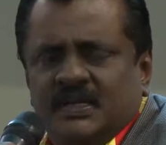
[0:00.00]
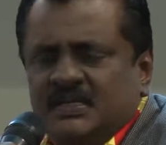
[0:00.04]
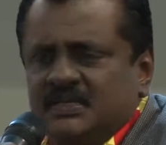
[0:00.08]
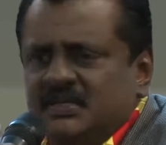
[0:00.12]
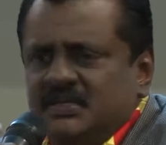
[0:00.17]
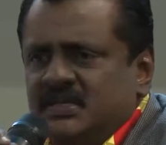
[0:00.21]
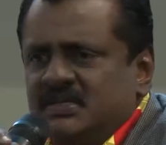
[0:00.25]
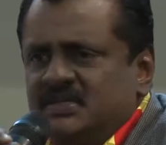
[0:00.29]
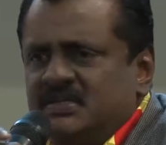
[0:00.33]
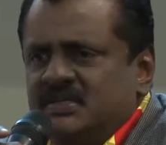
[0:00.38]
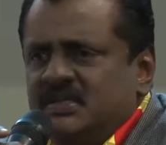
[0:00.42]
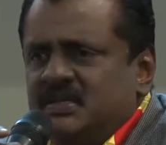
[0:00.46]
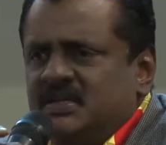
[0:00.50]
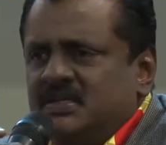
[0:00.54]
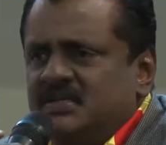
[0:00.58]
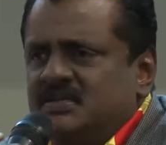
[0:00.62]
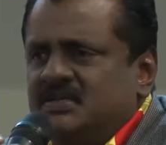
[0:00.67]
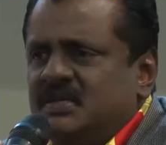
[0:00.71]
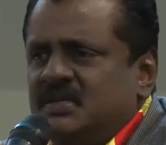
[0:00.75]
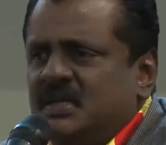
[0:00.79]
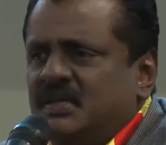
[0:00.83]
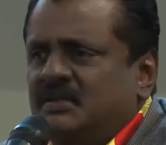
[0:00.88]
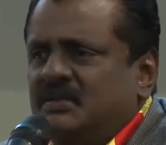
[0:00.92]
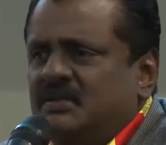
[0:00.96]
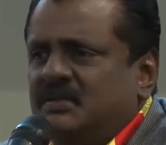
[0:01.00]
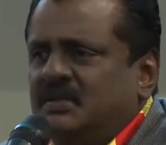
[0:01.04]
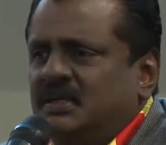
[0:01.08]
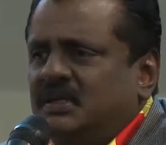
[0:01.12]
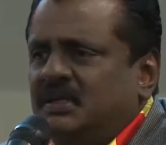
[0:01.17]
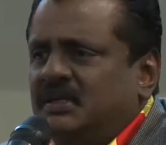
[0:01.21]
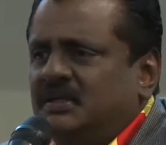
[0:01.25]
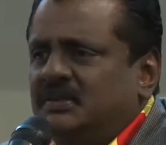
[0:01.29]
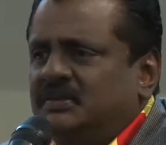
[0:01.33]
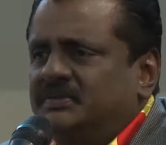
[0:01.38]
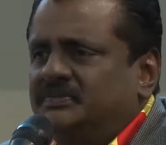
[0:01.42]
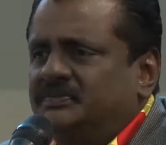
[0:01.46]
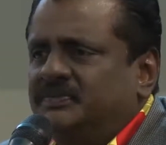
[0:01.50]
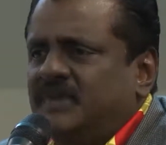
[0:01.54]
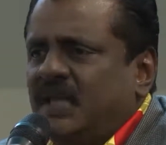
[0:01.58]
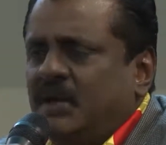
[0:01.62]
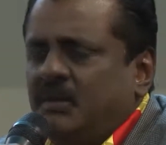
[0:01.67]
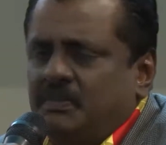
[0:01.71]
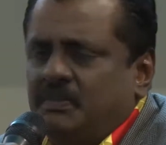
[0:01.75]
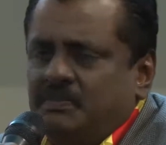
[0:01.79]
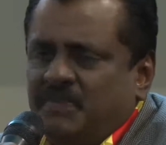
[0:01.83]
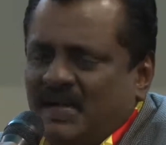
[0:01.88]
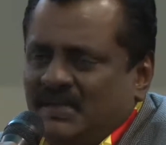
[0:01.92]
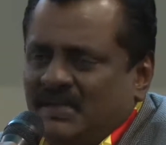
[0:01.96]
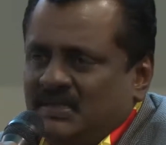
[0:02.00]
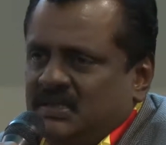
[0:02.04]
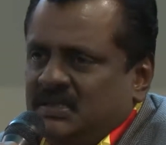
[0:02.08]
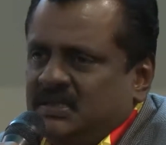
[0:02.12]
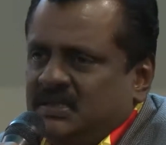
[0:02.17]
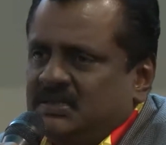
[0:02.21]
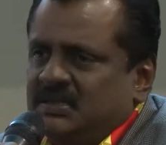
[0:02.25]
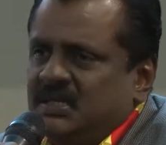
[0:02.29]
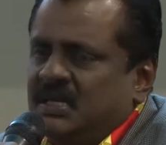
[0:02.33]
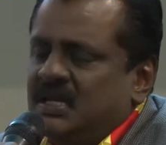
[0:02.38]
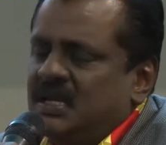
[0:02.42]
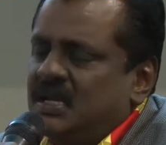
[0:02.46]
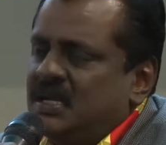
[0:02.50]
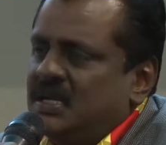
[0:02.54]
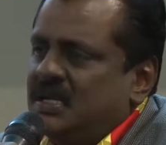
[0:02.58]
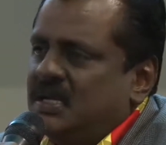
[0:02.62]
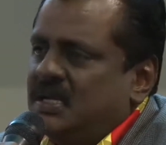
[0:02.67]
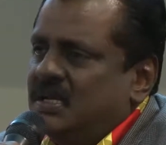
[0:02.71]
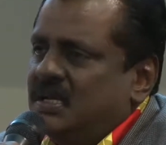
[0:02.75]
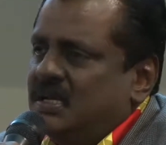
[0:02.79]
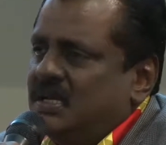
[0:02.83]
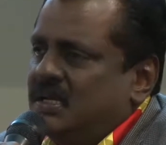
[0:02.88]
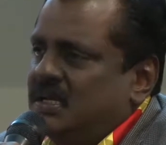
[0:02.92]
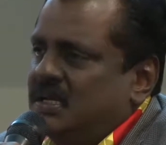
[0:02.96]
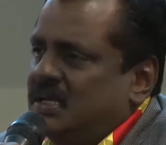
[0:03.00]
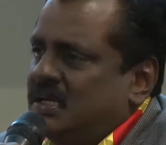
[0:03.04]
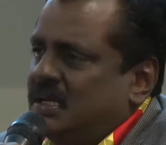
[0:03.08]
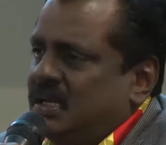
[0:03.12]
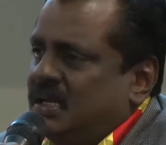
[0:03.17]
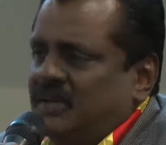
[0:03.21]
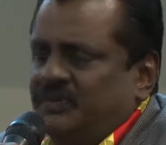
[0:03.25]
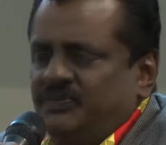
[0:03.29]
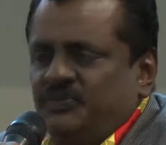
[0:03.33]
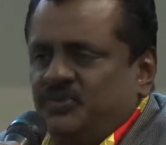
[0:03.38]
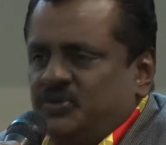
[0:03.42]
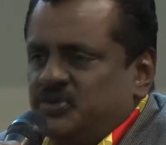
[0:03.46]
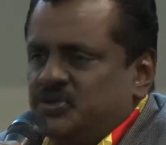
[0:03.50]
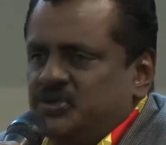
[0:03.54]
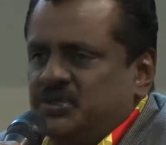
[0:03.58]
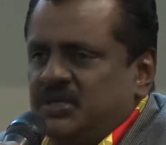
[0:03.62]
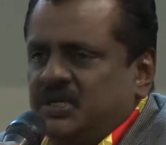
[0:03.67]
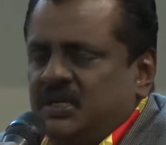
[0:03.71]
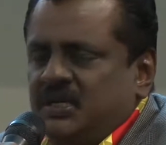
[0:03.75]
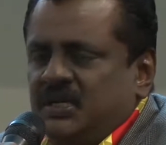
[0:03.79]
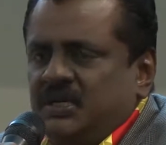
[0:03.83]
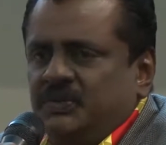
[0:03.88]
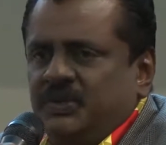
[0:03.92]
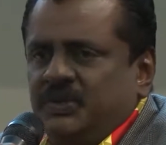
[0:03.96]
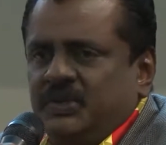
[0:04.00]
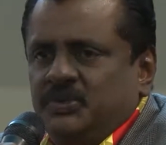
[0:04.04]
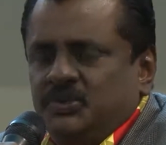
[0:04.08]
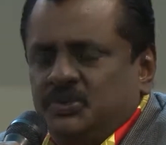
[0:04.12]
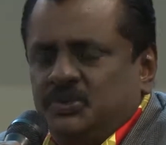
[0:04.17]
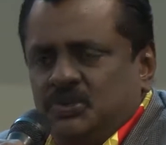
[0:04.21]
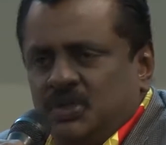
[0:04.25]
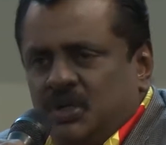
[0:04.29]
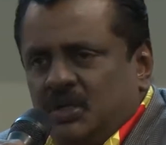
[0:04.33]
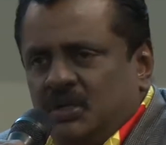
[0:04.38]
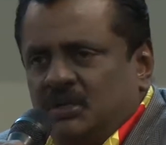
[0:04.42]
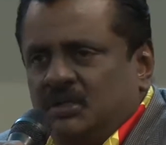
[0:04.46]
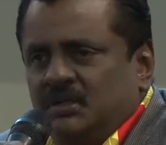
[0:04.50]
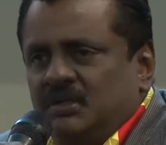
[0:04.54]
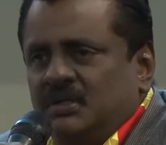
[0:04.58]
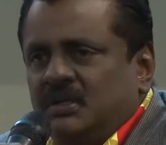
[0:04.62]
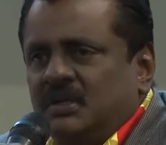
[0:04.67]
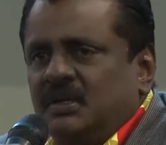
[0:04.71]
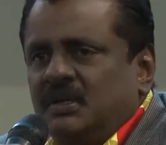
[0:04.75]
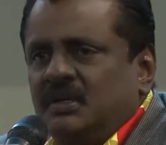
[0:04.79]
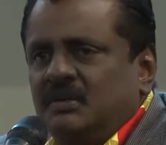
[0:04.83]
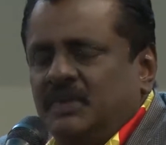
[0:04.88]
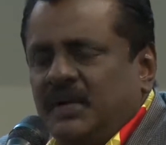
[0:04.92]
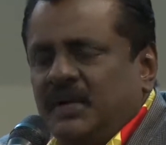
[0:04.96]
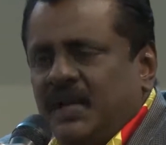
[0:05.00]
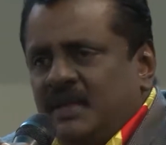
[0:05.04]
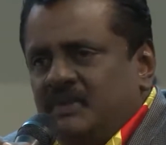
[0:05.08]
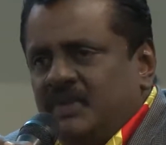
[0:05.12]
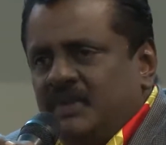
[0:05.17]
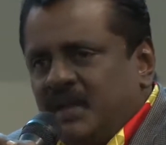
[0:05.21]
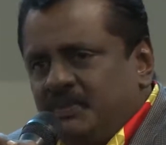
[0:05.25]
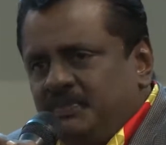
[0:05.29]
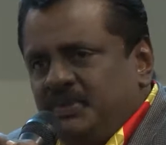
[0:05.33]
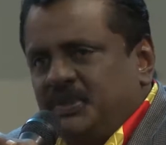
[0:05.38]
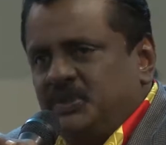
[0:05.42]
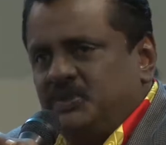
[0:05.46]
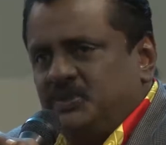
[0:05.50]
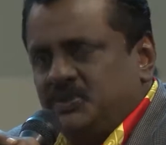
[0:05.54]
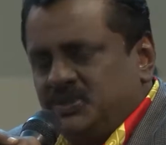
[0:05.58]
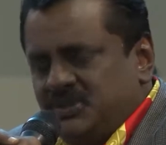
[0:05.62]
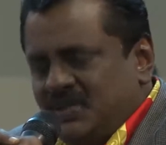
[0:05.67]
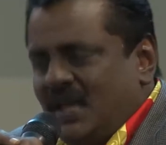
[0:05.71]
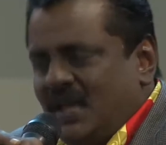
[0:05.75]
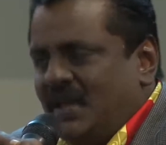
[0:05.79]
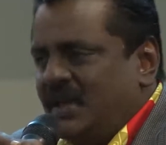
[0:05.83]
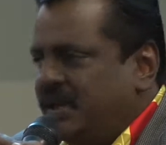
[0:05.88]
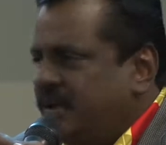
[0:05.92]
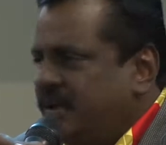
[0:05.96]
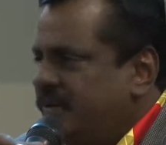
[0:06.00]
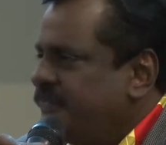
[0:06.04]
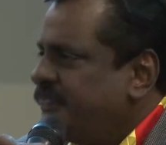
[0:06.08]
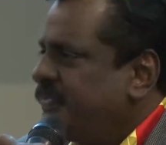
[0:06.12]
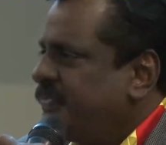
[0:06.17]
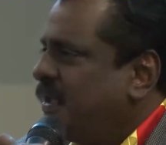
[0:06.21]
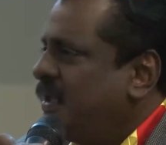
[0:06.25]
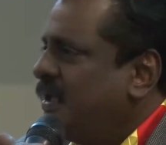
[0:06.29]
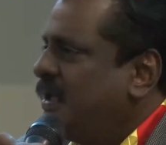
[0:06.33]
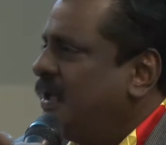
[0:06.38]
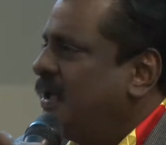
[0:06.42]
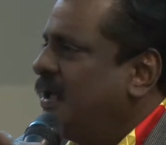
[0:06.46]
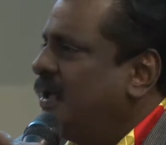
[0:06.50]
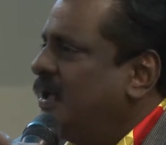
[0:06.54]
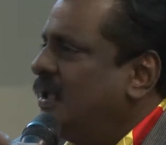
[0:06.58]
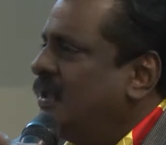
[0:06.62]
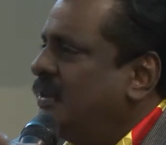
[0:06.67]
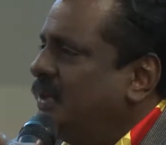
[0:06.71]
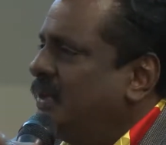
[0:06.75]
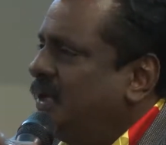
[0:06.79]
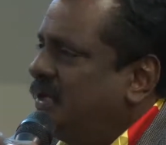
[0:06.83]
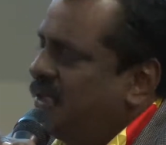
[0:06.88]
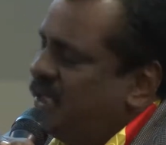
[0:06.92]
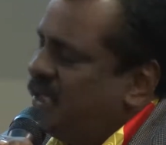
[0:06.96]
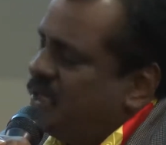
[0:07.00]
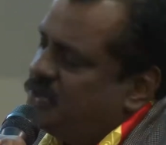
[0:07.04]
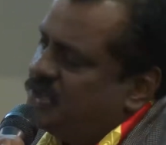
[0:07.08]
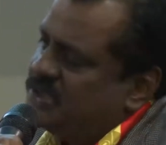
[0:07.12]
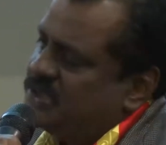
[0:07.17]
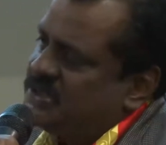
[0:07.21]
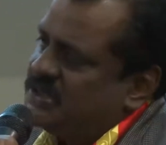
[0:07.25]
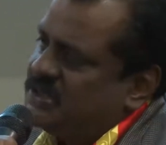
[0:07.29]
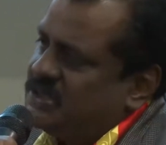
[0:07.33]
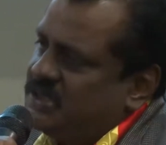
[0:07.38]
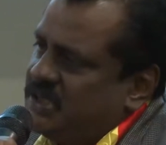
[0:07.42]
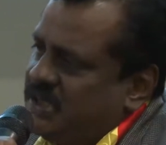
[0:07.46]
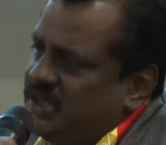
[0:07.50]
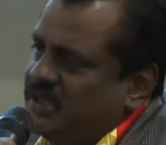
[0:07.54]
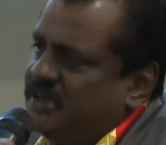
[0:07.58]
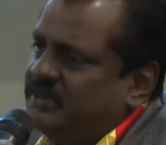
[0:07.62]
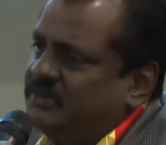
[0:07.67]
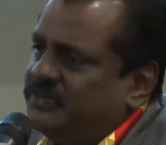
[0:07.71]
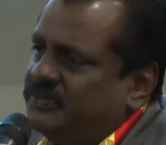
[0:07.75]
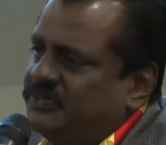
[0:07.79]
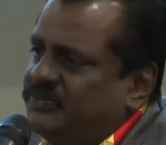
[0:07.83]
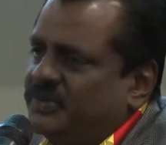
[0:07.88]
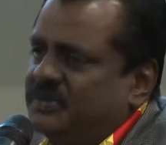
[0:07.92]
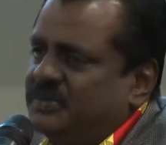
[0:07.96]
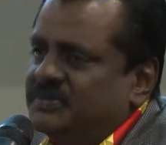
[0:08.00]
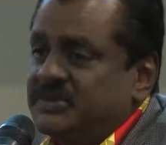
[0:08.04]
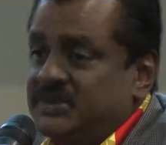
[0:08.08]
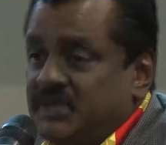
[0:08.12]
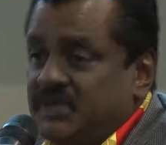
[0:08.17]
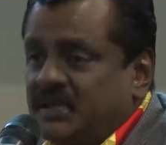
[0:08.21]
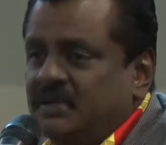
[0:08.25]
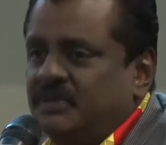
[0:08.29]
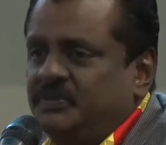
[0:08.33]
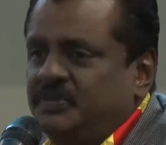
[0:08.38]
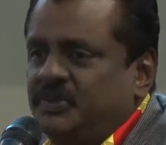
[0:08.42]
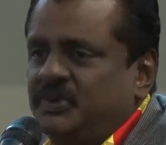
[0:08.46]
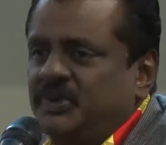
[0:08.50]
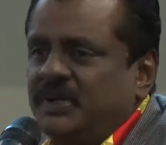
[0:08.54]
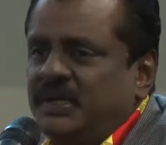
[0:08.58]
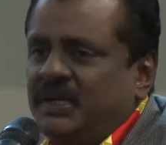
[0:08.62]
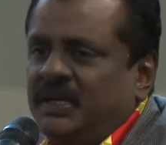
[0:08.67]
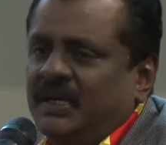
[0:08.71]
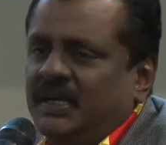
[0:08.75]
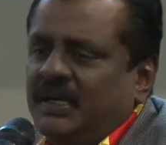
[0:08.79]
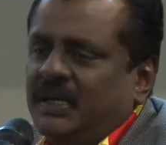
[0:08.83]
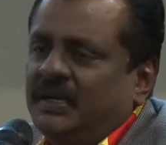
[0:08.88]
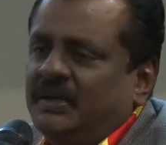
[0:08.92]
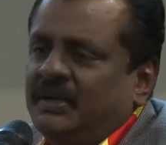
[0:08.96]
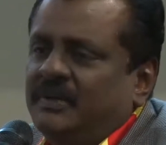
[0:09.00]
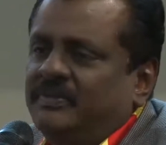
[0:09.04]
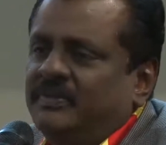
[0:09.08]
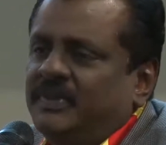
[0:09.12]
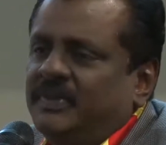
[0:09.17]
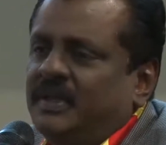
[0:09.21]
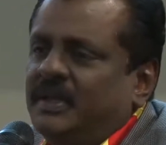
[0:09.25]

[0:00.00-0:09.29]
agencies and our partners. Unfortunately, we could not. But I'm happy to say that there was a team from Singapore here